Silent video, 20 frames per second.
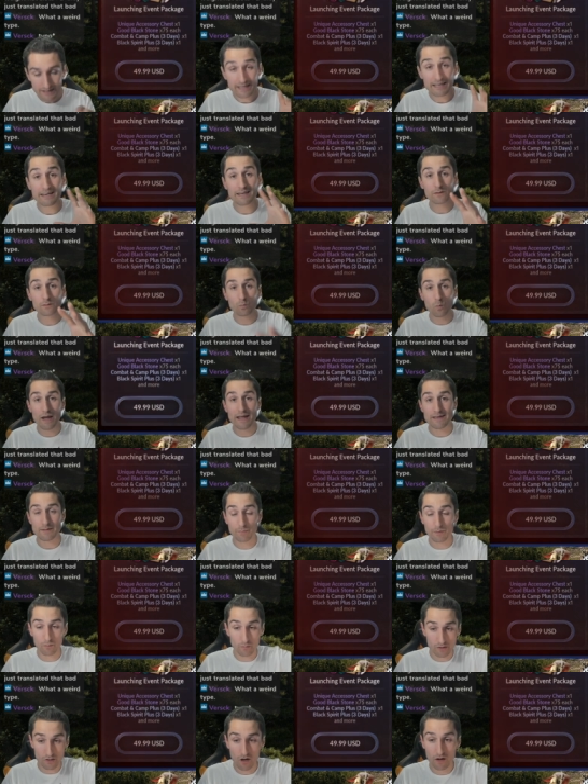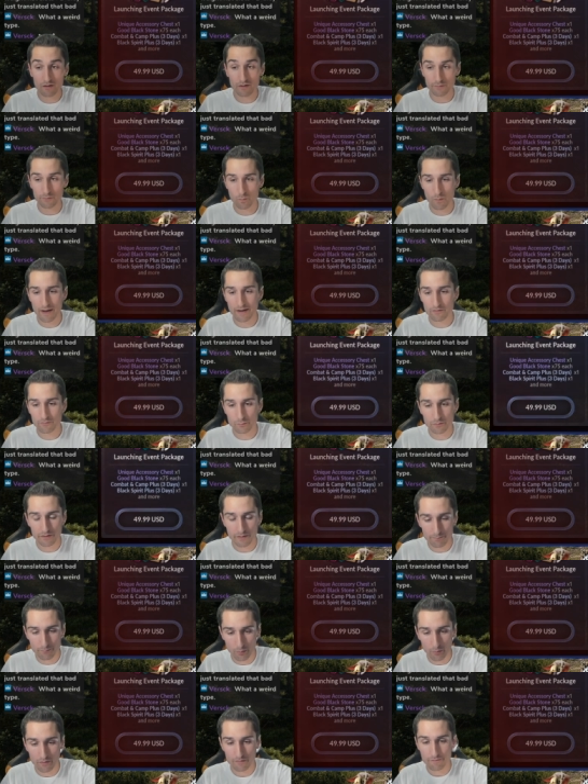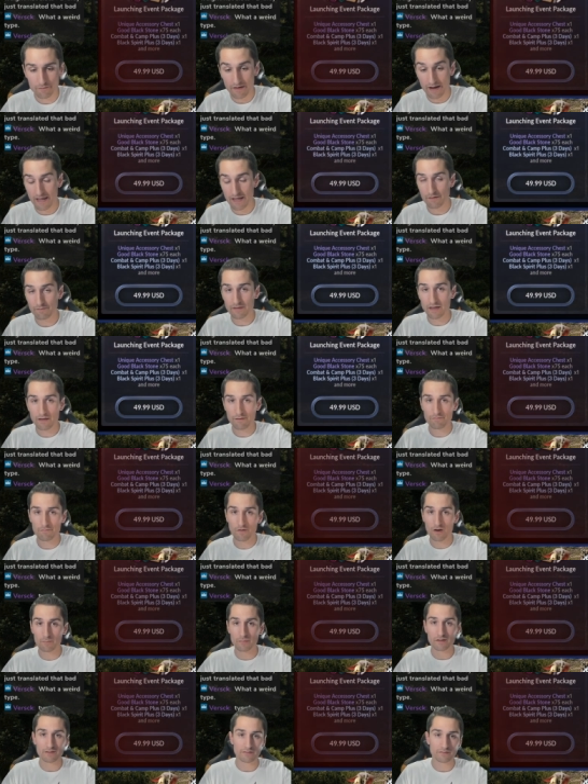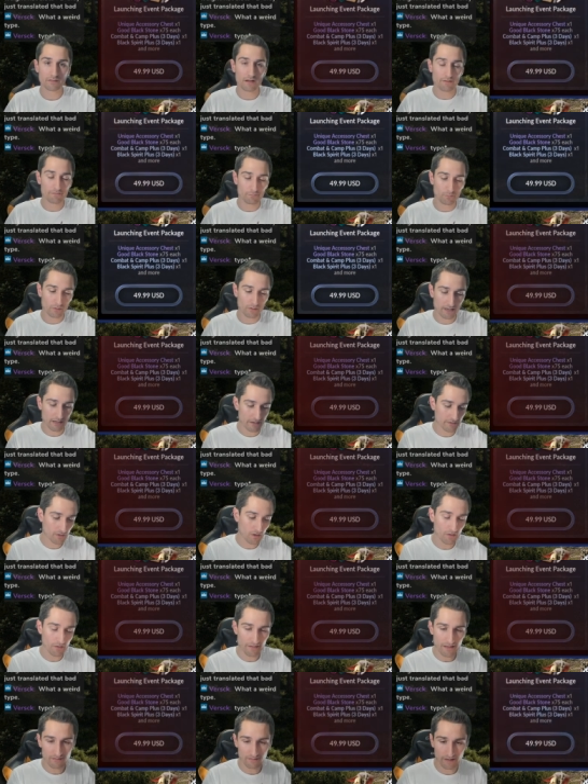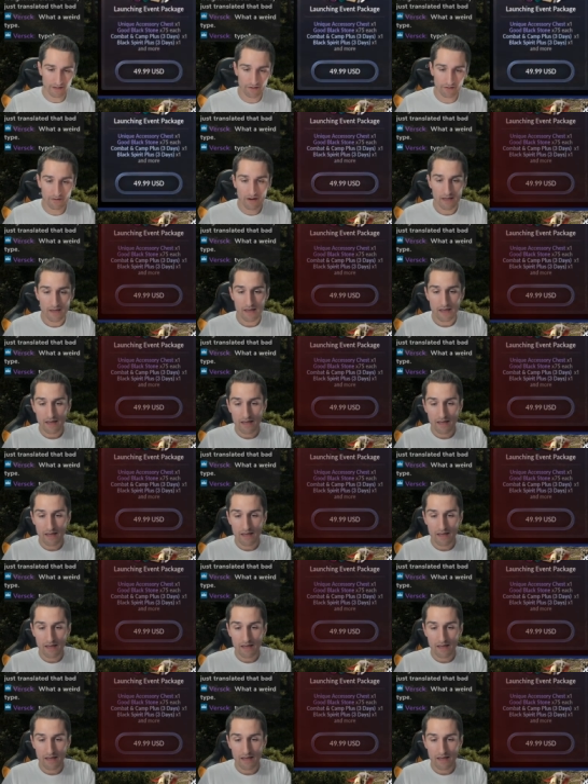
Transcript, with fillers: It is weight, but regardless, weight is really important for AFK farming and stuff. We'll get into all that later.